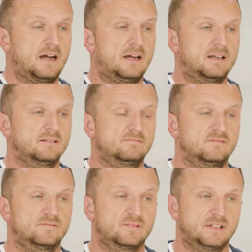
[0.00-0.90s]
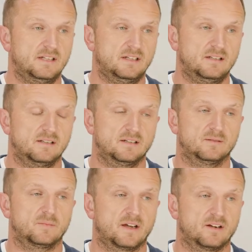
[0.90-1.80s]
I really
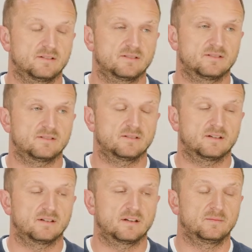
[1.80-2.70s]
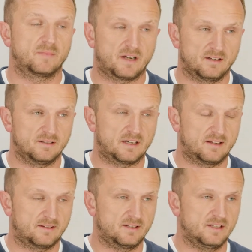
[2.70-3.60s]
admired, uh, admired
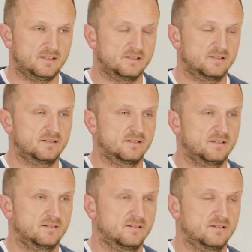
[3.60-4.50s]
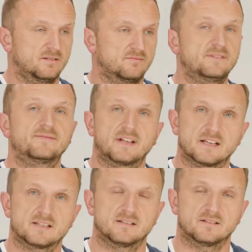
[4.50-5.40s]
Anthony's uh,
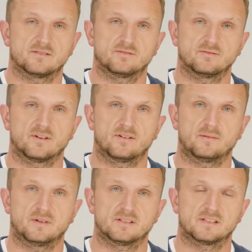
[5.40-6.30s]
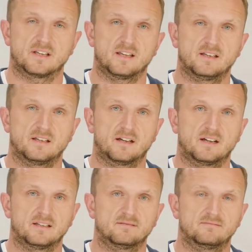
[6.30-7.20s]
reflex in the studio, I must say.
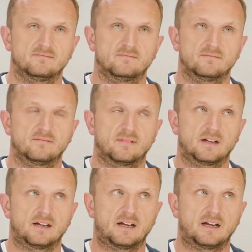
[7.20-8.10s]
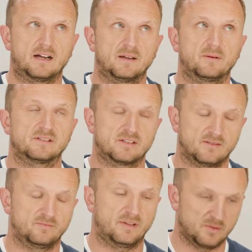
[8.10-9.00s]
I, I
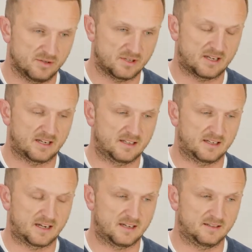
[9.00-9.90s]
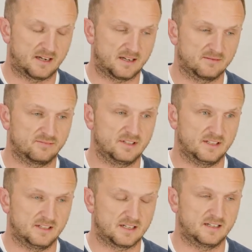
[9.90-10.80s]
myself make music, and I, I
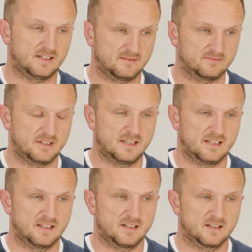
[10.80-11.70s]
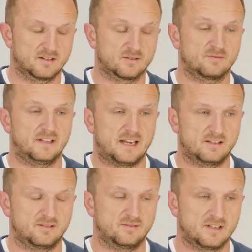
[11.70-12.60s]
really kind of could
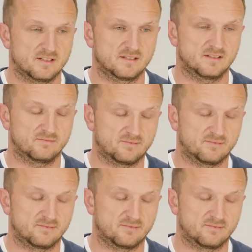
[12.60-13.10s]
relate to his